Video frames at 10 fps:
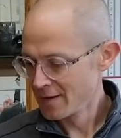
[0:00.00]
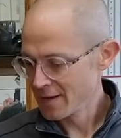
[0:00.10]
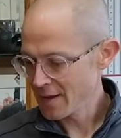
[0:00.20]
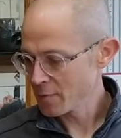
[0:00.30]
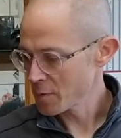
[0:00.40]

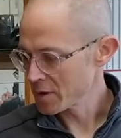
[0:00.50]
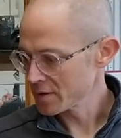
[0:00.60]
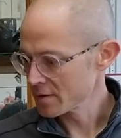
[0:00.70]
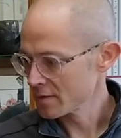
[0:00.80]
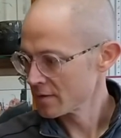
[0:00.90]
Hey everyone,
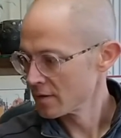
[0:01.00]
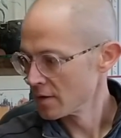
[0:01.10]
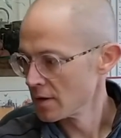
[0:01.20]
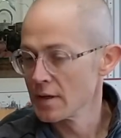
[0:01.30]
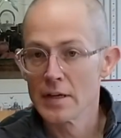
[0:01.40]

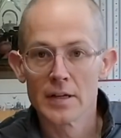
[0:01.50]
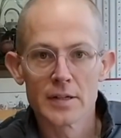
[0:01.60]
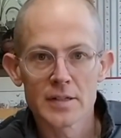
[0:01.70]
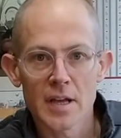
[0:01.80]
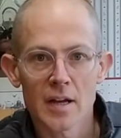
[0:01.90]

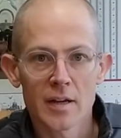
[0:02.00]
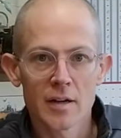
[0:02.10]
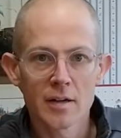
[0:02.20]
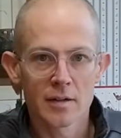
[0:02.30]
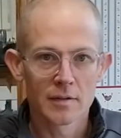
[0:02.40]
Scott
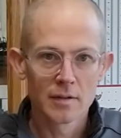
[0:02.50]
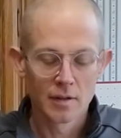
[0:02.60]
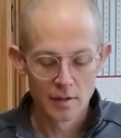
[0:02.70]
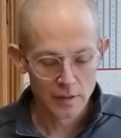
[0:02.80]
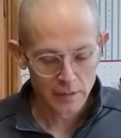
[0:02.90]
here.
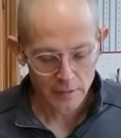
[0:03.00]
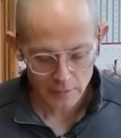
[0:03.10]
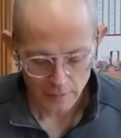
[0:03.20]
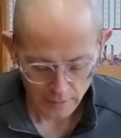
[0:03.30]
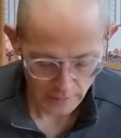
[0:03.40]

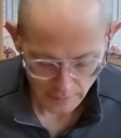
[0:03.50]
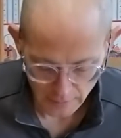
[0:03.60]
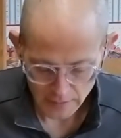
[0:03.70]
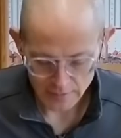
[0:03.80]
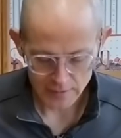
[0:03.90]

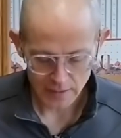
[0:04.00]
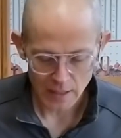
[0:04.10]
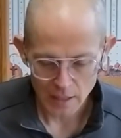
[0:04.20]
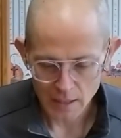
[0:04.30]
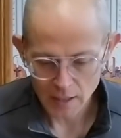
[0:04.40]
It's
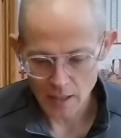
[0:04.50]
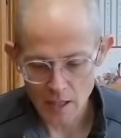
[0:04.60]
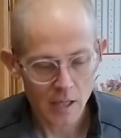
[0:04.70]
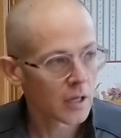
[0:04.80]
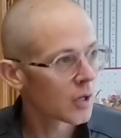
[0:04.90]
a
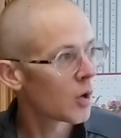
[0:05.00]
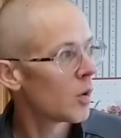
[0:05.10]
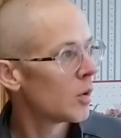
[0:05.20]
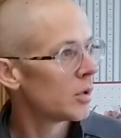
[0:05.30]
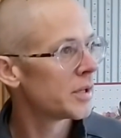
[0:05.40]

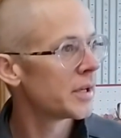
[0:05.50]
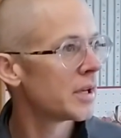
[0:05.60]
cold,